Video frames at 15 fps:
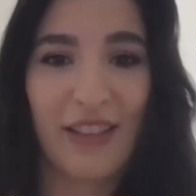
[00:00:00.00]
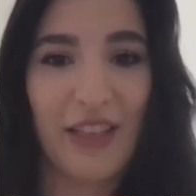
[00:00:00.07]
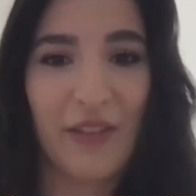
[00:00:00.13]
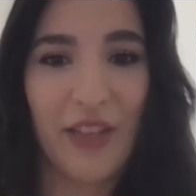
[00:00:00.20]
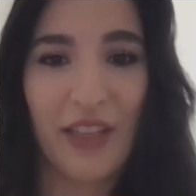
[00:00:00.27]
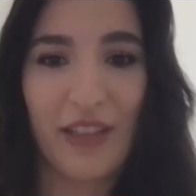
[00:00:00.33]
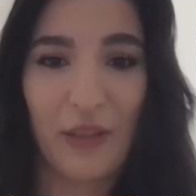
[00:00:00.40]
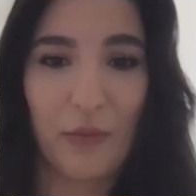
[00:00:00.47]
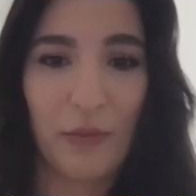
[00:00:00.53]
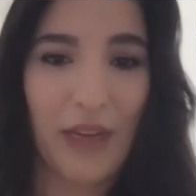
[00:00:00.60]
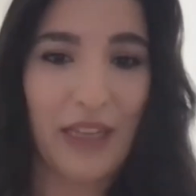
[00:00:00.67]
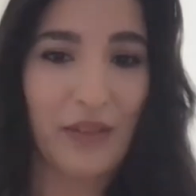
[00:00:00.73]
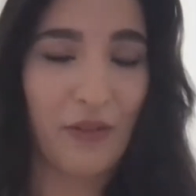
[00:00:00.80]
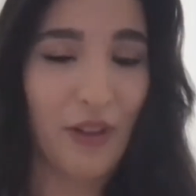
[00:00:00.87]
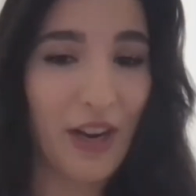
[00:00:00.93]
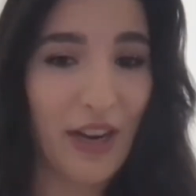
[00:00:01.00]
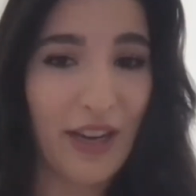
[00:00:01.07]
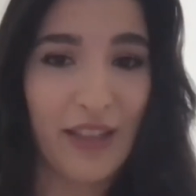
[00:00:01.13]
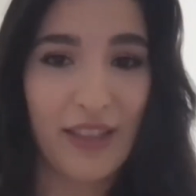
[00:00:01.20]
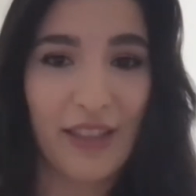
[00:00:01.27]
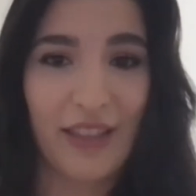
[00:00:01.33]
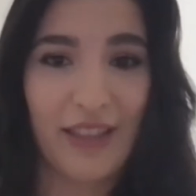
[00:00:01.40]
giving some
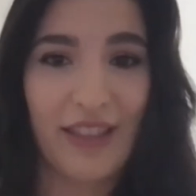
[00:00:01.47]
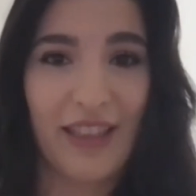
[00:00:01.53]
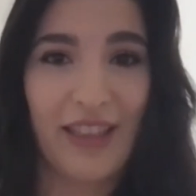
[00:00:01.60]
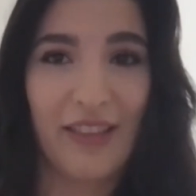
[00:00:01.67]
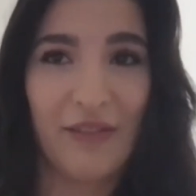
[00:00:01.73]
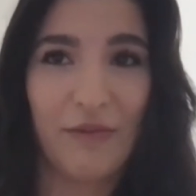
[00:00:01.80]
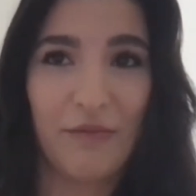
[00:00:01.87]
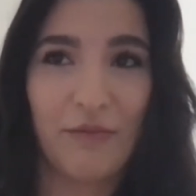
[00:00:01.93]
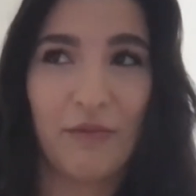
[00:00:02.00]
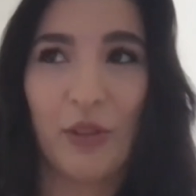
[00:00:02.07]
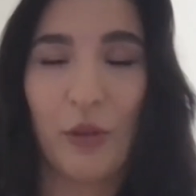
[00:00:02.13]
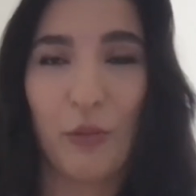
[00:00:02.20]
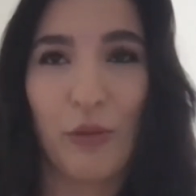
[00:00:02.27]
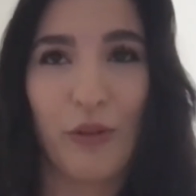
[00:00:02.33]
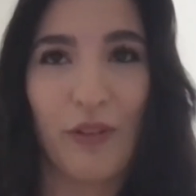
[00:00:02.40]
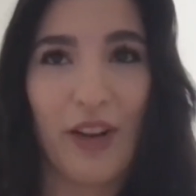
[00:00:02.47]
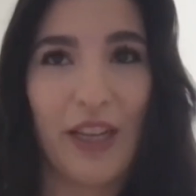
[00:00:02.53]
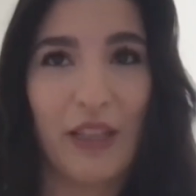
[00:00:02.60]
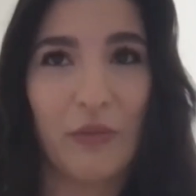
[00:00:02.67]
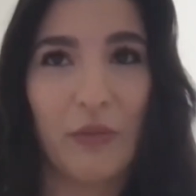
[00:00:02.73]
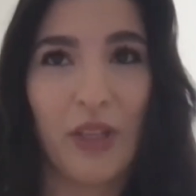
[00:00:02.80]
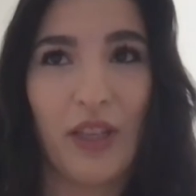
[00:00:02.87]
advice, and they, you know,
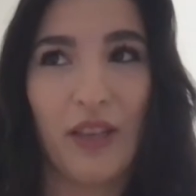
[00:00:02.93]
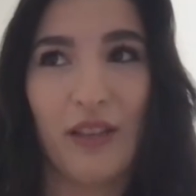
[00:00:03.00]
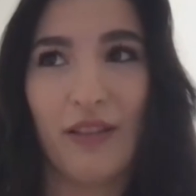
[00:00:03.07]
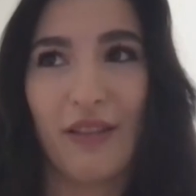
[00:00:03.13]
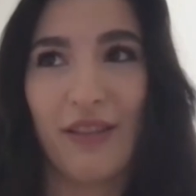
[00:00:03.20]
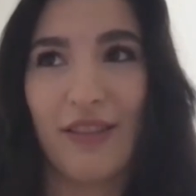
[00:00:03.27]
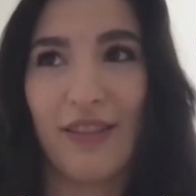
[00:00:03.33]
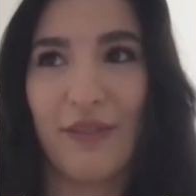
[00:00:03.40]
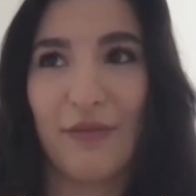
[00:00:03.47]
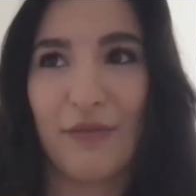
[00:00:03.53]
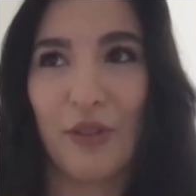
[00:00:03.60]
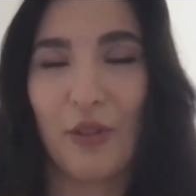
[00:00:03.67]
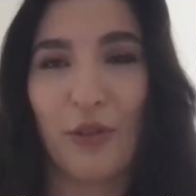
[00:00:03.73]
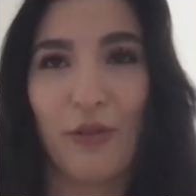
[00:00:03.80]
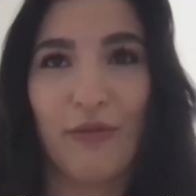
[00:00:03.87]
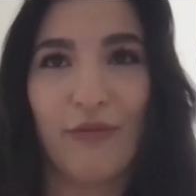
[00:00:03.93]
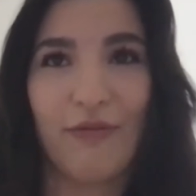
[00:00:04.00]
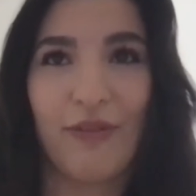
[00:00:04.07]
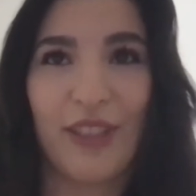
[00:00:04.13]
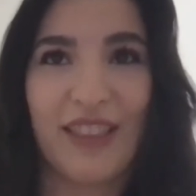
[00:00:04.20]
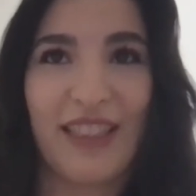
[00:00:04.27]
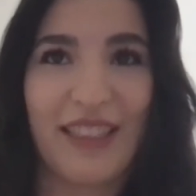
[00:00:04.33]
provide me, you
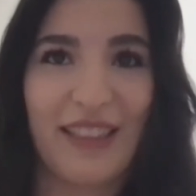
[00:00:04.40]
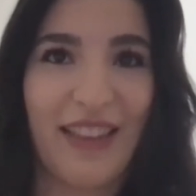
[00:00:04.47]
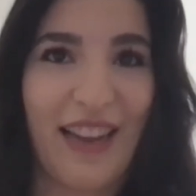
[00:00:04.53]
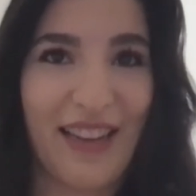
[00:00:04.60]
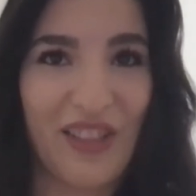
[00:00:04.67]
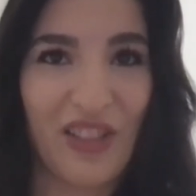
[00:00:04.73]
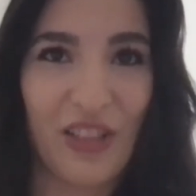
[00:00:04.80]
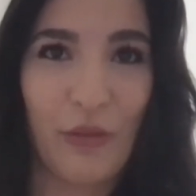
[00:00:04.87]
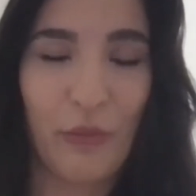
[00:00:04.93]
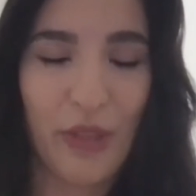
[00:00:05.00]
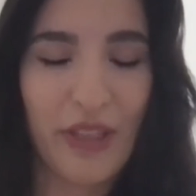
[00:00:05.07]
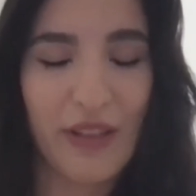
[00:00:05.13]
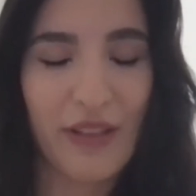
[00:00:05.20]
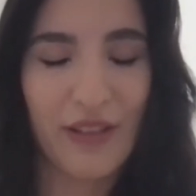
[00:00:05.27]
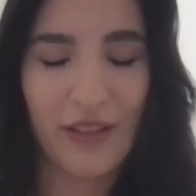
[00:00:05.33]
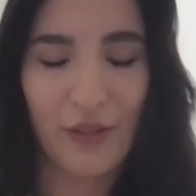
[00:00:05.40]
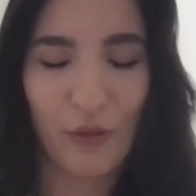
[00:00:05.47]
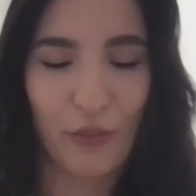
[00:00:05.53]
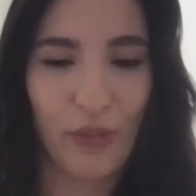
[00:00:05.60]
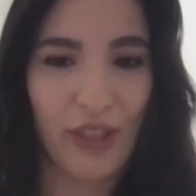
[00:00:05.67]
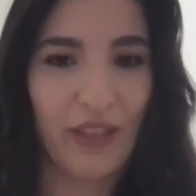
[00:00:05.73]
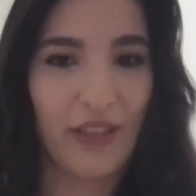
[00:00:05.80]
know, what that actually means
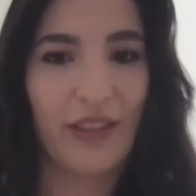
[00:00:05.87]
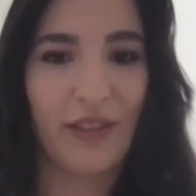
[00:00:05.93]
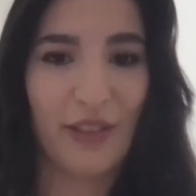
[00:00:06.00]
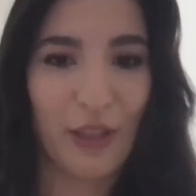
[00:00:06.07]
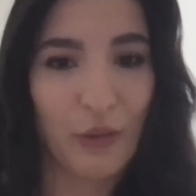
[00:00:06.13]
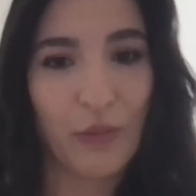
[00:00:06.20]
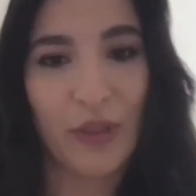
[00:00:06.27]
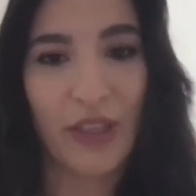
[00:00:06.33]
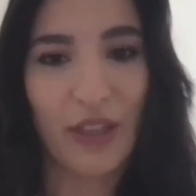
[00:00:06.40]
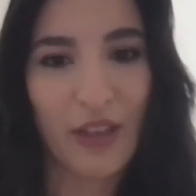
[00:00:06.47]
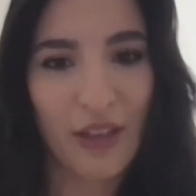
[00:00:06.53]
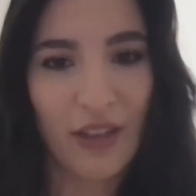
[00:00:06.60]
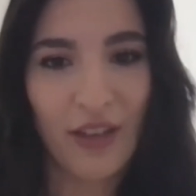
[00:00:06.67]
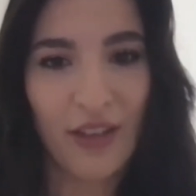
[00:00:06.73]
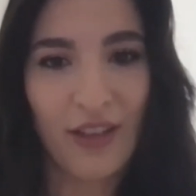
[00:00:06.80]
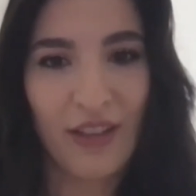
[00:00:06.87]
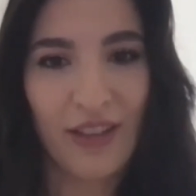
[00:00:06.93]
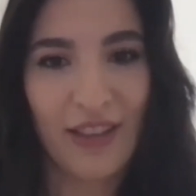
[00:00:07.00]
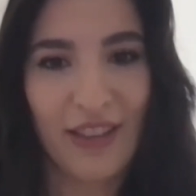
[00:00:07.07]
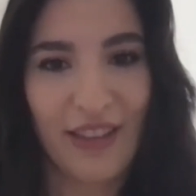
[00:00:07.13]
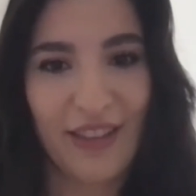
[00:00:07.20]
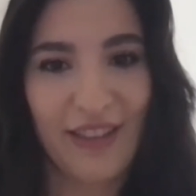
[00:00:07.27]
to be a developer
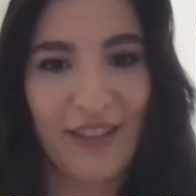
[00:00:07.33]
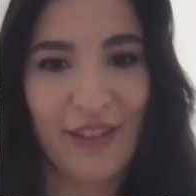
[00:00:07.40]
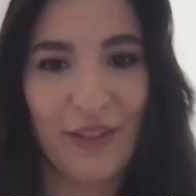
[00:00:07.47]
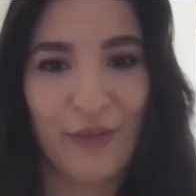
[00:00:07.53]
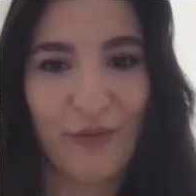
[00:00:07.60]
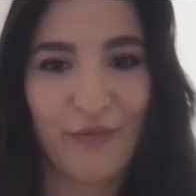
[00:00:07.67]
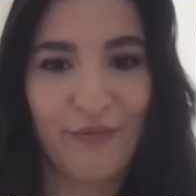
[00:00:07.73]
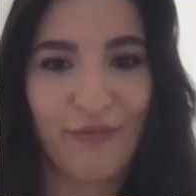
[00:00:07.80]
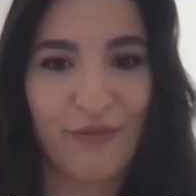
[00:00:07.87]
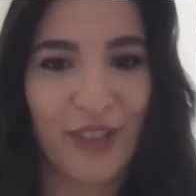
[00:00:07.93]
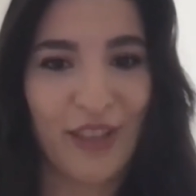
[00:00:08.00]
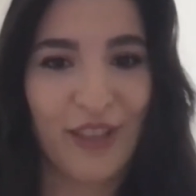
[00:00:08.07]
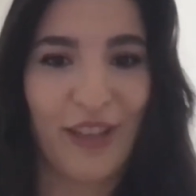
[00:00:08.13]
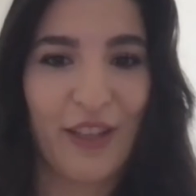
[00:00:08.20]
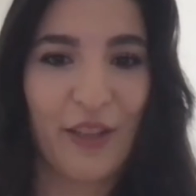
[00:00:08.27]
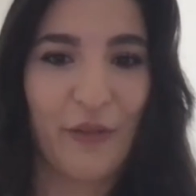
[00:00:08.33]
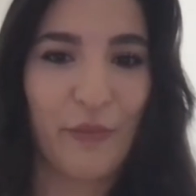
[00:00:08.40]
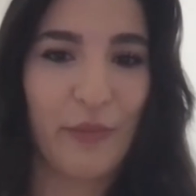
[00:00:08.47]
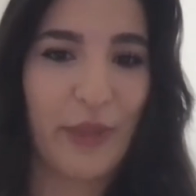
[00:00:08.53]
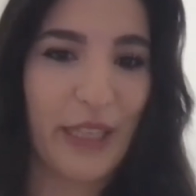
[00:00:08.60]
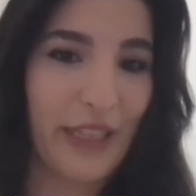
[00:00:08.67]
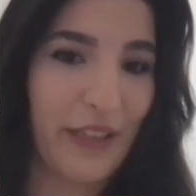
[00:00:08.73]
and what kind
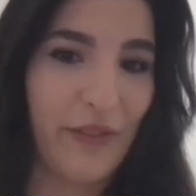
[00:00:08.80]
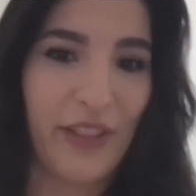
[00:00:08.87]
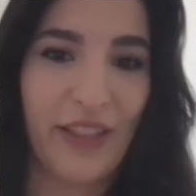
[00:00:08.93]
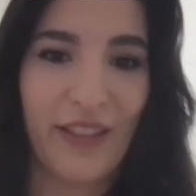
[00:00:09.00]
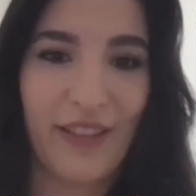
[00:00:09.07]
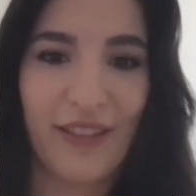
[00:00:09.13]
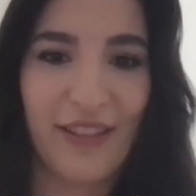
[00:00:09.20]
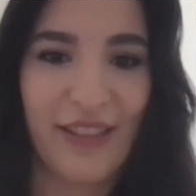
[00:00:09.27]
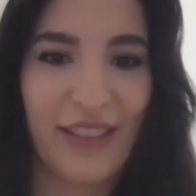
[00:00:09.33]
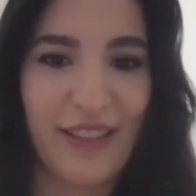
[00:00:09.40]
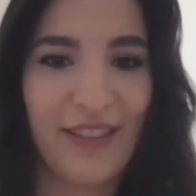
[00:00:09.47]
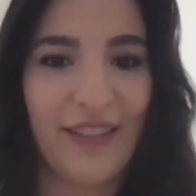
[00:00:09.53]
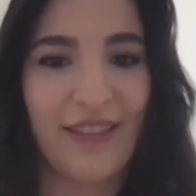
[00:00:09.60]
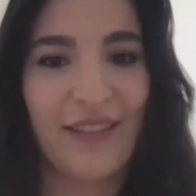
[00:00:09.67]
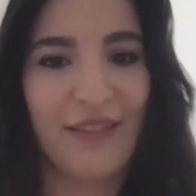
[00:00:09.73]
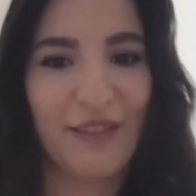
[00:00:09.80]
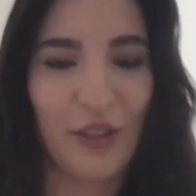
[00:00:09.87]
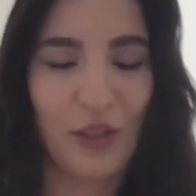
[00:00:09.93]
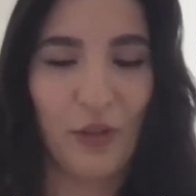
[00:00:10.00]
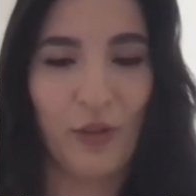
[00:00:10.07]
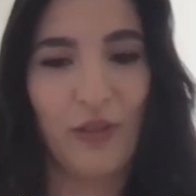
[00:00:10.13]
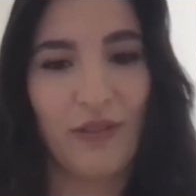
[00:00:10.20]
of benefits this,
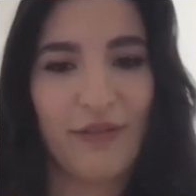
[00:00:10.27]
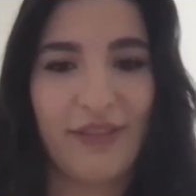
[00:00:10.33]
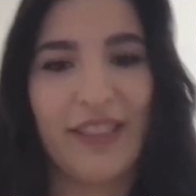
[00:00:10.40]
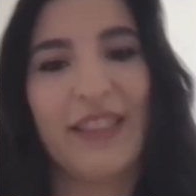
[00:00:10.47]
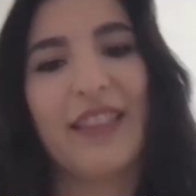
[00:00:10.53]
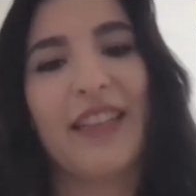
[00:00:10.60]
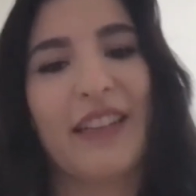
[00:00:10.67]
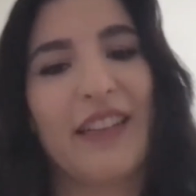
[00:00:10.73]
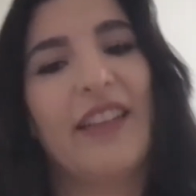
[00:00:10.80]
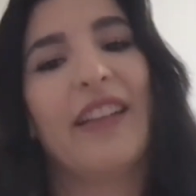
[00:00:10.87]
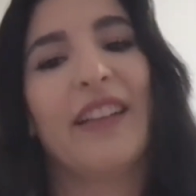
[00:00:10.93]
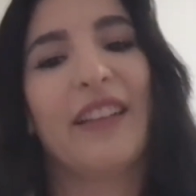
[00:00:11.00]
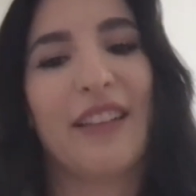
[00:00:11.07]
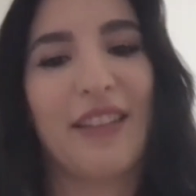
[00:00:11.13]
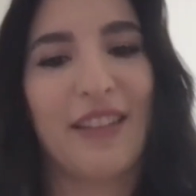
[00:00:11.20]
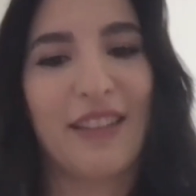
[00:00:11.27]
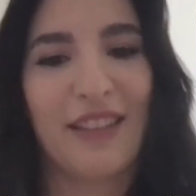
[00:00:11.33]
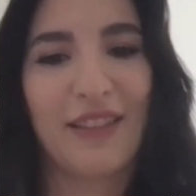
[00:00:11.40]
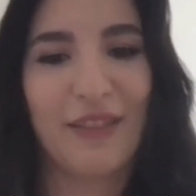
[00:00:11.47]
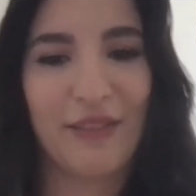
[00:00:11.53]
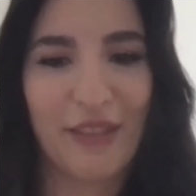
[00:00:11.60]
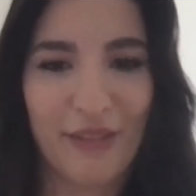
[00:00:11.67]
you know, this career
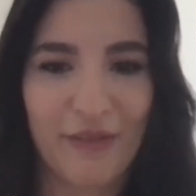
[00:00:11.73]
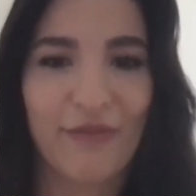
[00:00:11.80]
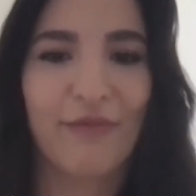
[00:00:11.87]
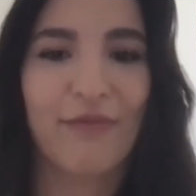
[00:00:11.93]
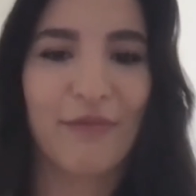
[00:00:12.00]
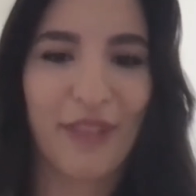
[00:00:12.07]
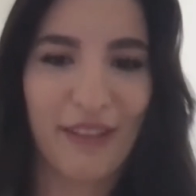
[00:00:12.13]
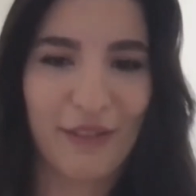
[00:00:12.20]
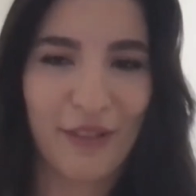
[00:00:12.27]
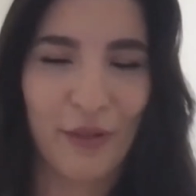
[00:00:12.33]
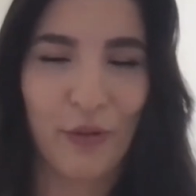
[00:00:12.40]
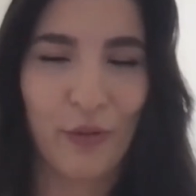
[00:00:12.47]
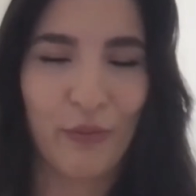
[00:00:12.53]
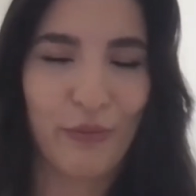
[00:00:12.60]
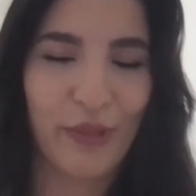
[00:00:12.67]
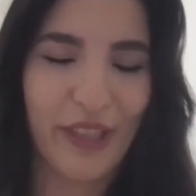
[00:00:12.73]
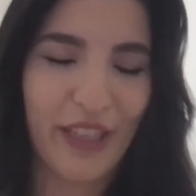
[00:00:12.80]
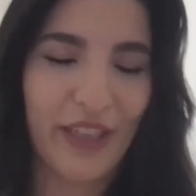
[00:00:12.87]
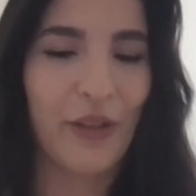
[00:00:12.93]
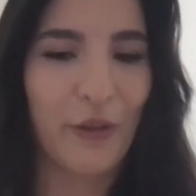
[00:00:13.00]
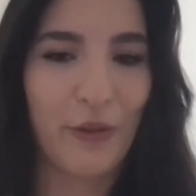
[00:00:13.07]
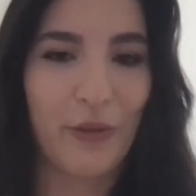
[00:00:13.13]
could bring